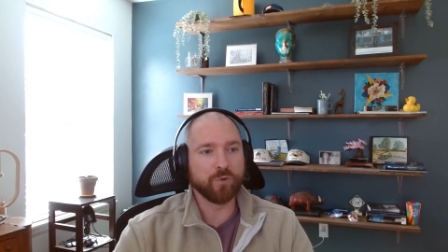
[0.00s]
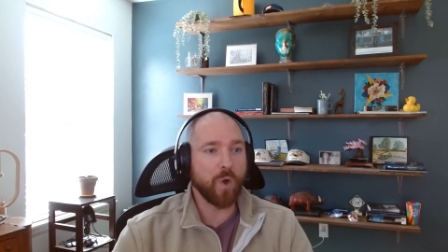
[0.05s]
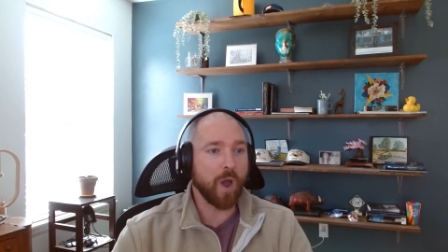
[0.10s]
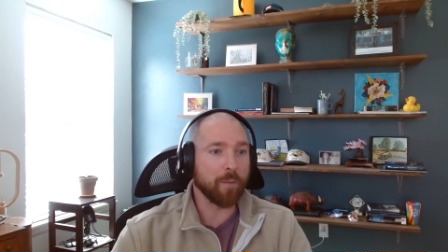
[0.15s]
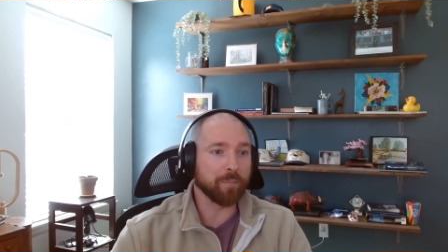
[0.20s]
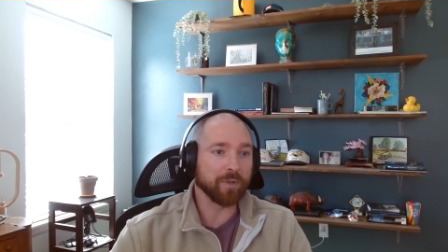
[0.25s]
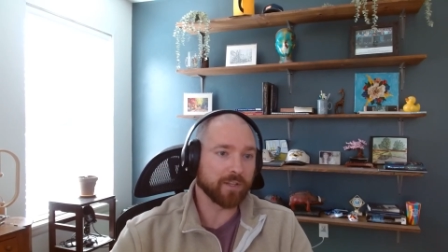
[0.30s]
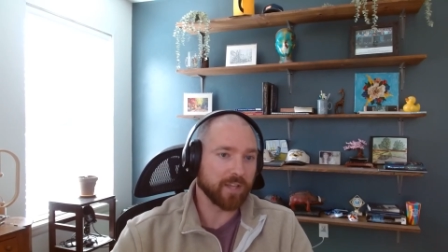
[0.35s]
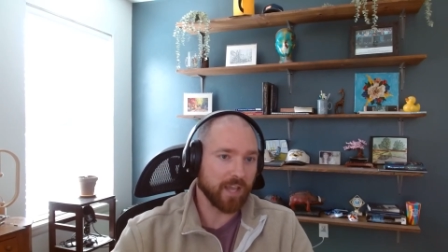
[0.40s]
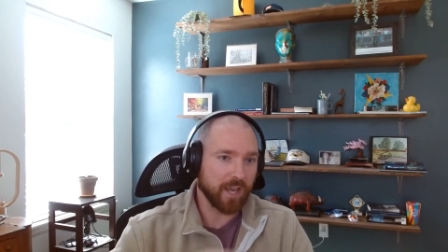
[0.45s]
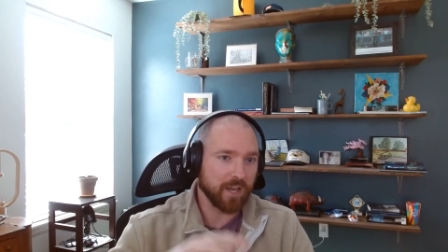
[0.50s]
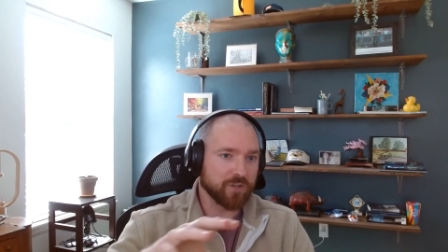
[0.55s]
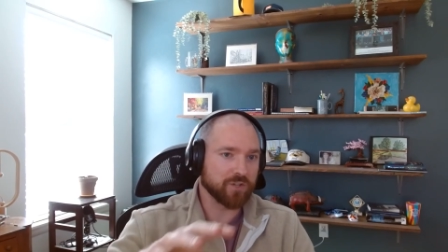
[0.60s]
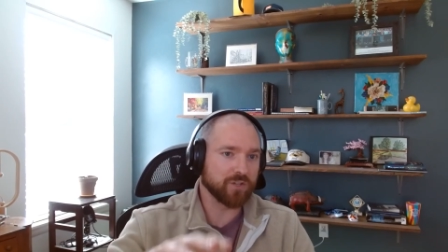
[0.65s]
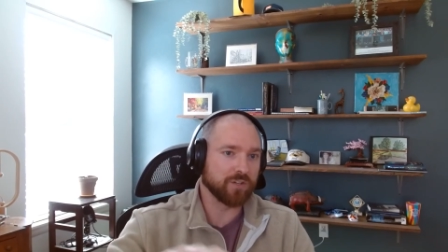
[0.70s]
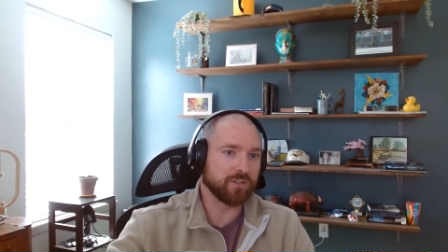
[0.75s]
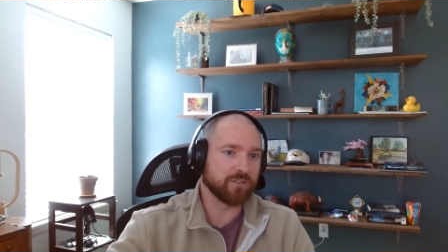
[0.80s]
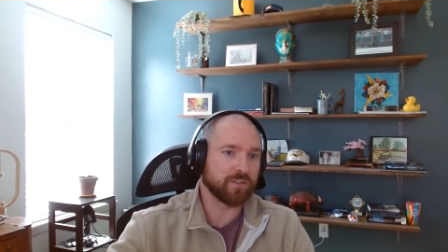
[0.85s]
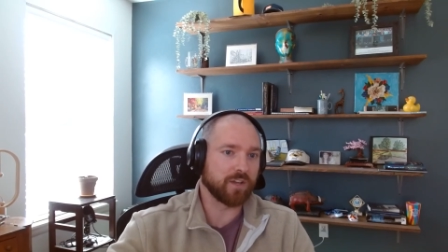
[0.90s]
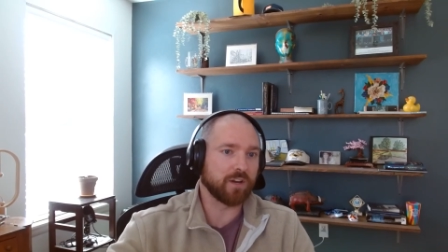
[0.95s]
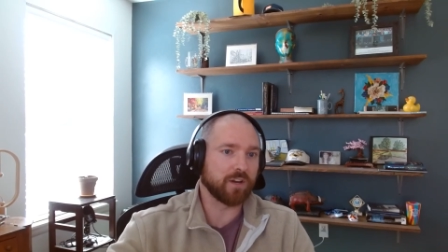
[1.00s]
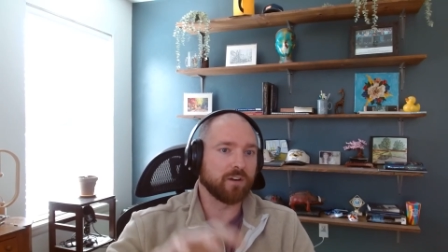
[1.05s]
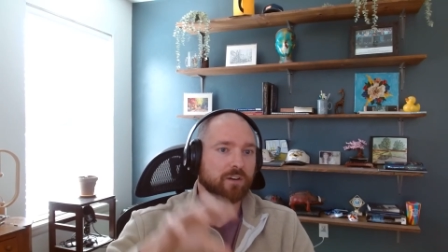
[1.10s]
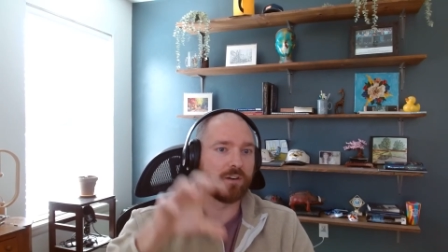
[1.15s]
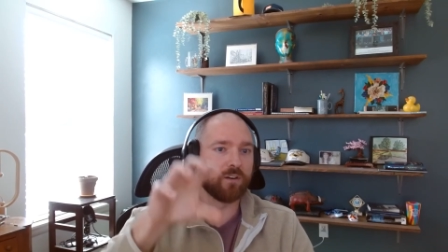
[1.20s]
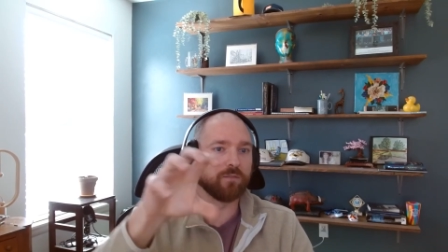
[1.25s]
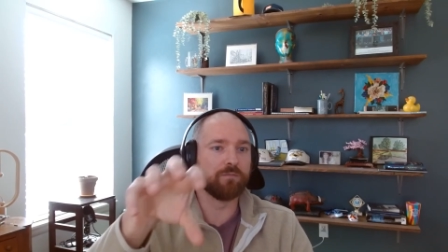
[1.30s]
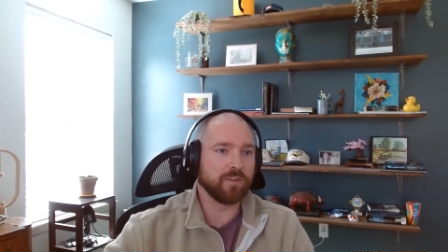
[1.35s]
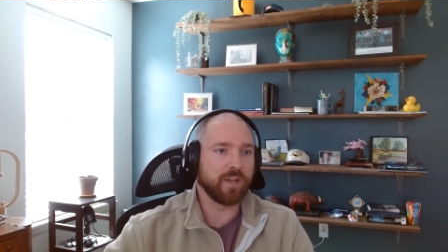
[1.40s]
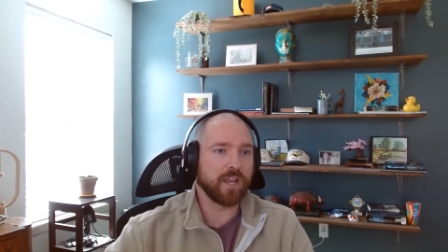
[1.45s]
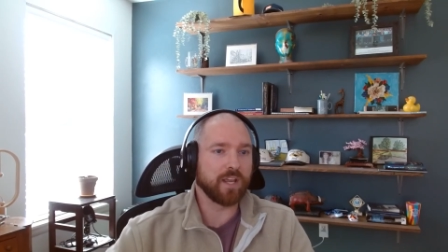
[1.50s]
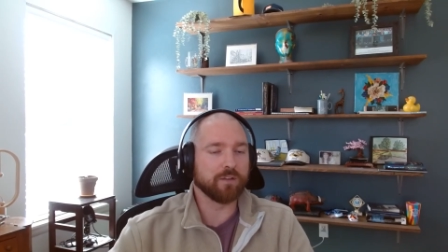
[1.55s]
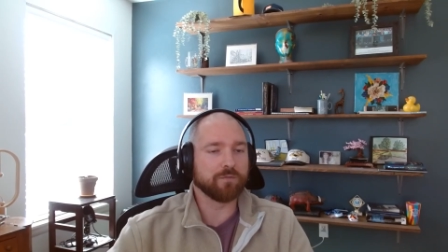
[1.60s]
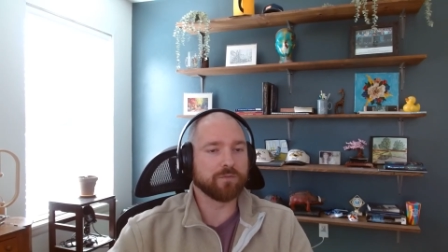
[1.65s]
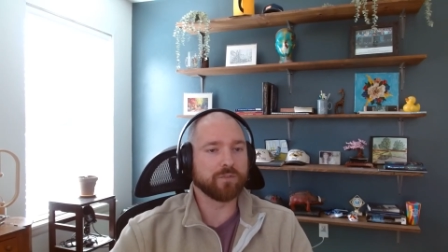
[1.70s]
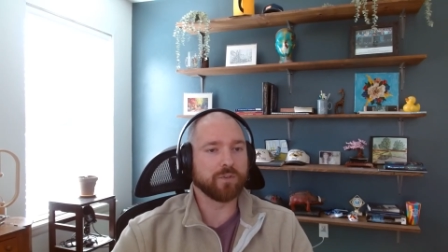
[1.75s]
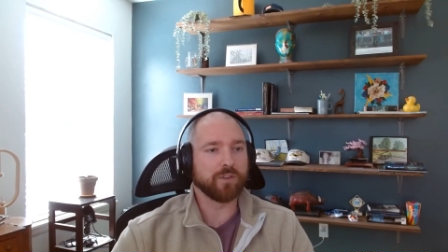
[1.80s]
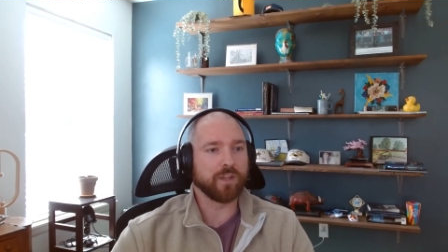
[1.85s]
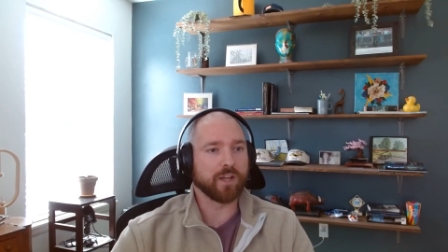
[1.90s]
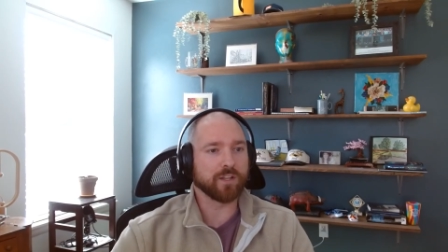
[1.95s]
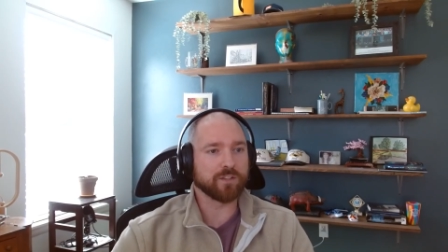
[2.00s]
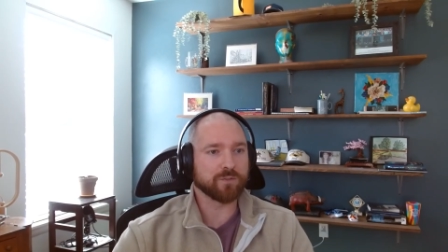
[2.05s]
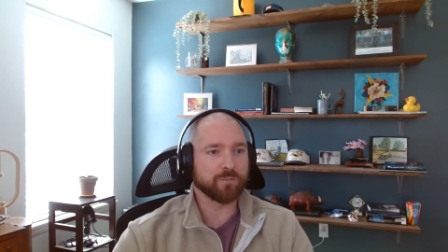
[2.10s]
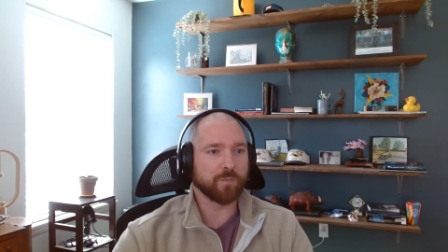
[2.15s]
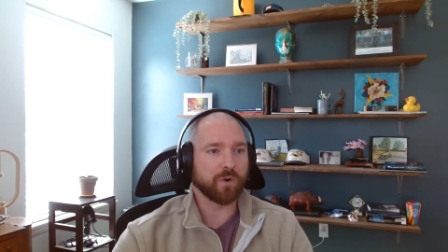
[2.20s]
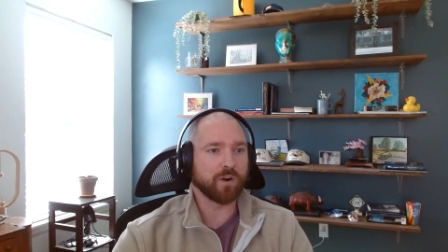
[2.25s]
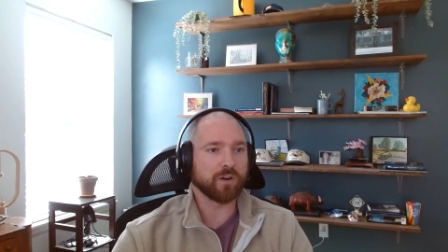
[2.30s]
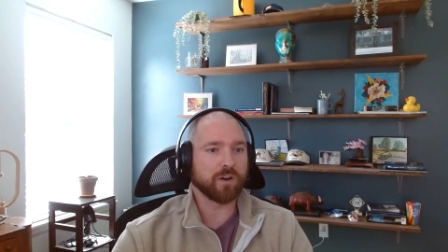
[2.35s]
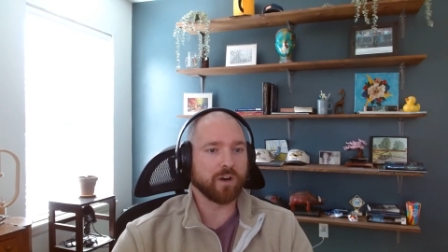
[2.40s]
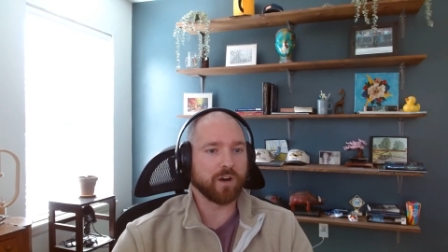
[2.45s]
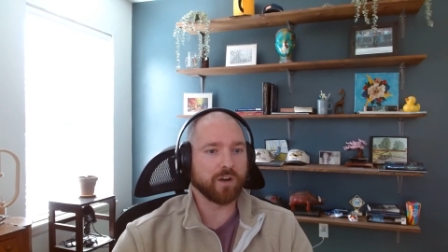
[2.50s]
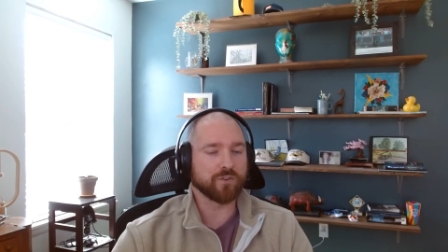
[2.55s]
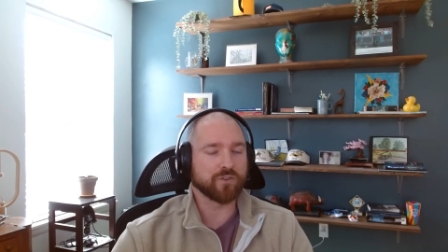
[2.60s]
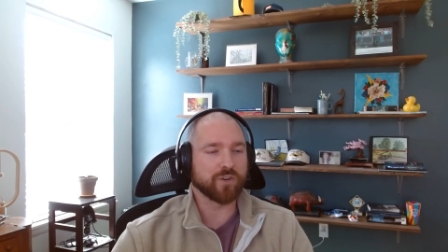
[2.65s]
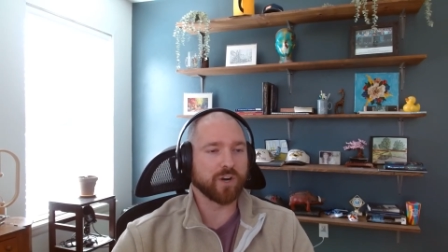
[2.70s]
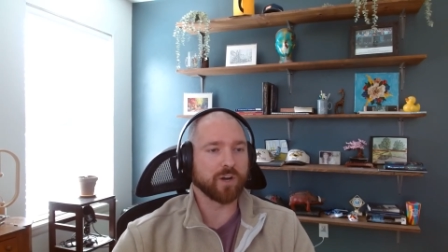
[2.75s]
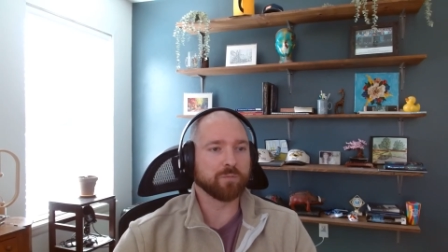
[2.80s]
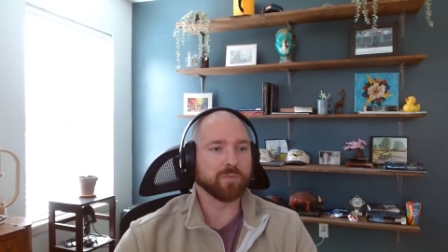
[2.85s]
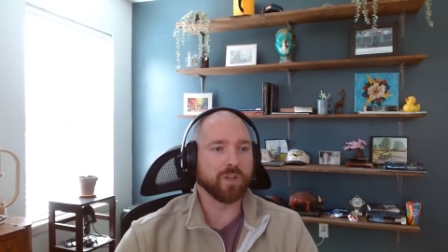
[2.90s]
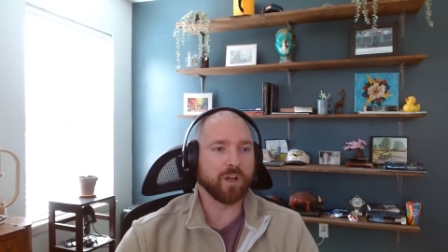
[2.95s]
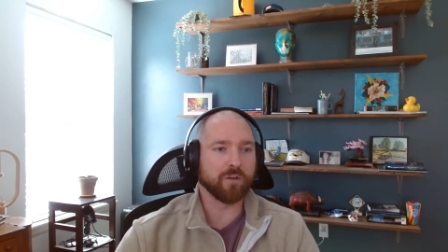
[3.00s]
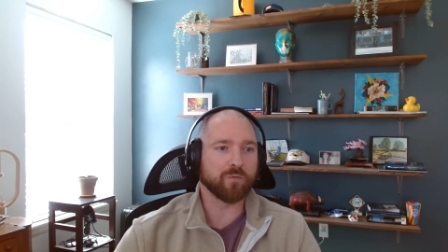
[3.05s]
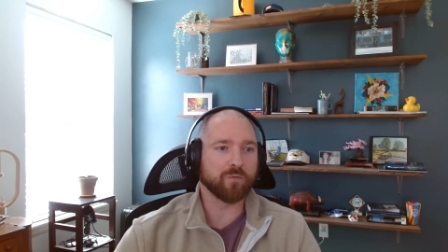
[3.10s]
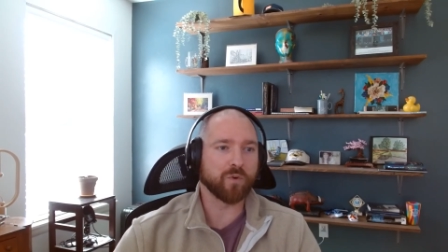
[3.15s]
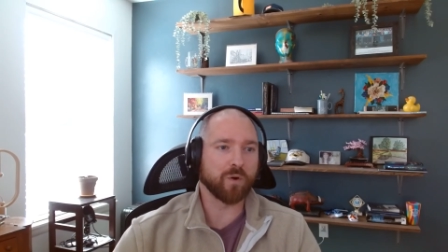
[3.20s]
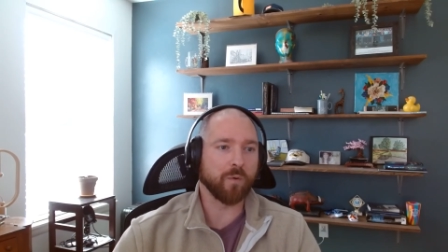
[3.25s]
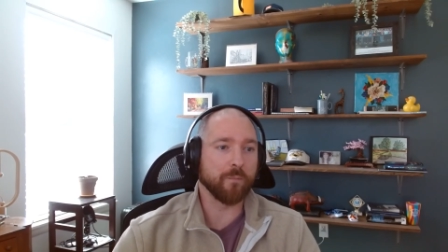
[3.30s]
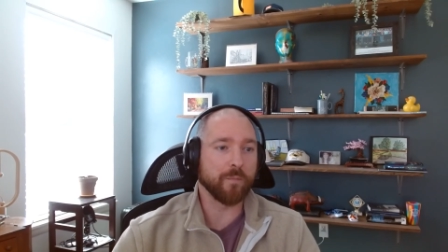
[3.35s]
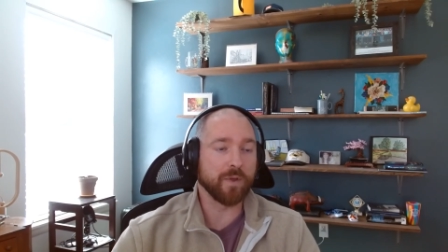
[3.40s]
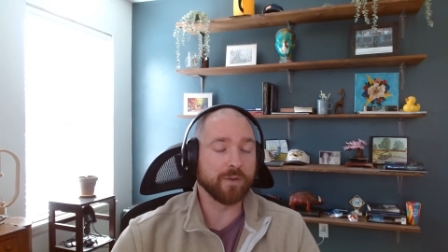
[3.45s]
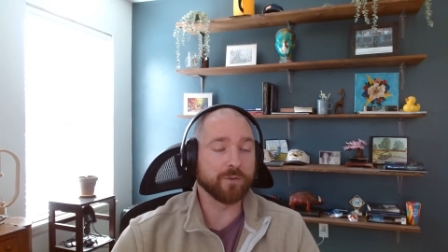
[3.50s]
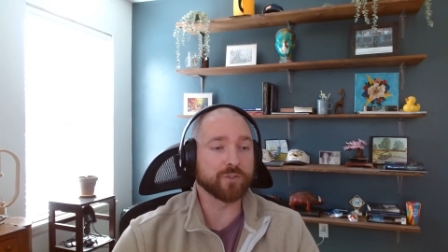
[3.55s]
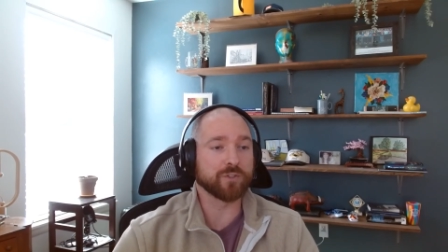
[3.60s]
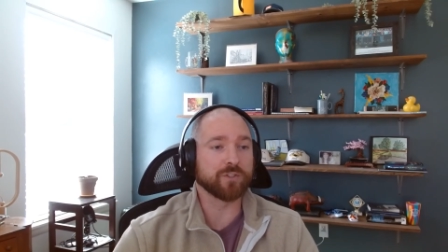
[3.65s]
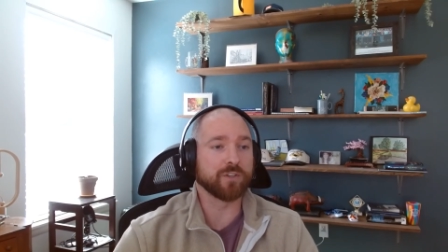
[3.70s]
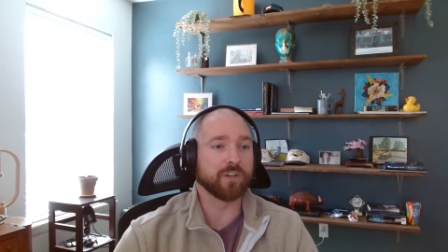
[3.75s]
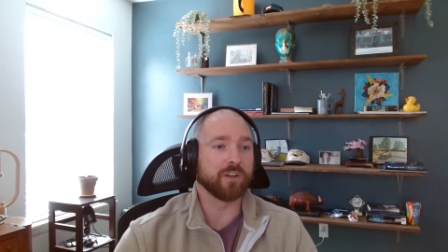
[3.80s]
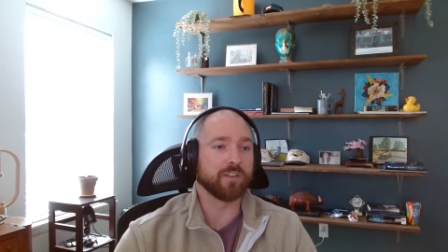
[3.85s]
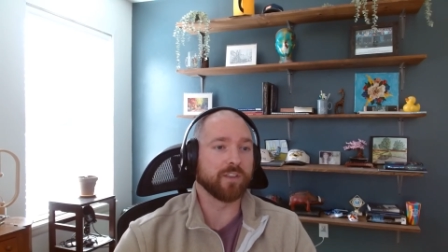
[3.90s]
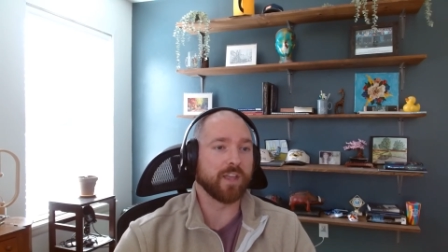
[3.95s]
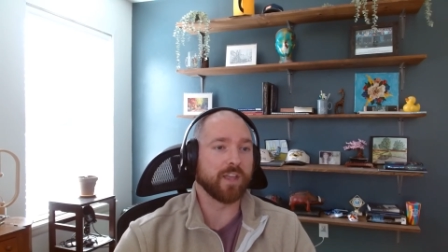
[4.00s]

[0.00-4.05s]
applications that are native to that smart contract platform. I'm interested in